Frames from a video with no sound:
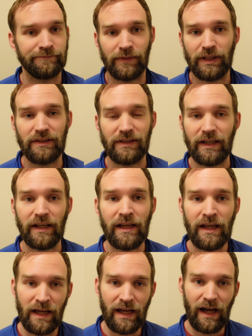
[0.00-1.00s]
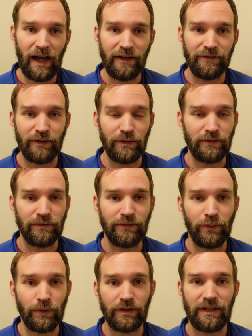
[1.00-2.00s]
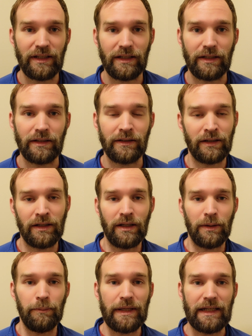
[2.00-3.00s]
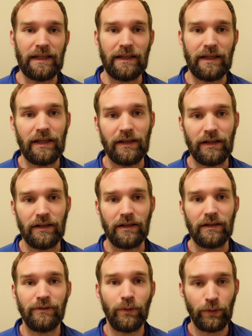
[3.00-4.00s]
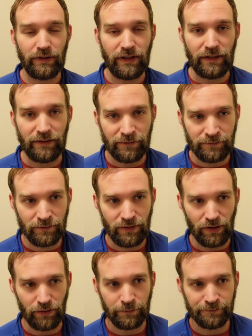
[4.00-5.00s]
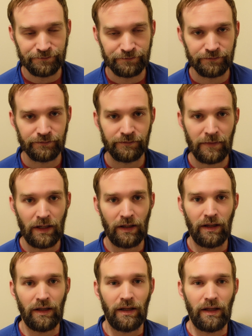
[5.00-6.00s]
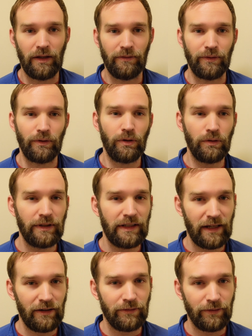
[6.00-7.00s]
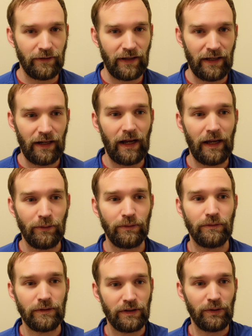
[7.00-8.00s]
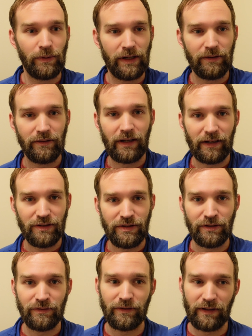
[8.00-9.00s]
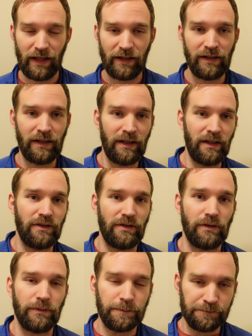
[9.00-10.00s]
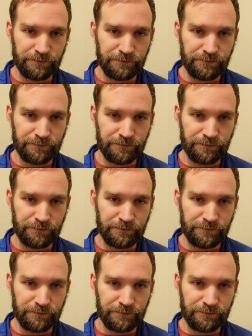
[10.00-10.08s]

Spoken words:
let's say, iPhone 14 mini and 14. So if you're holding out for that, I would really wait next year for that. So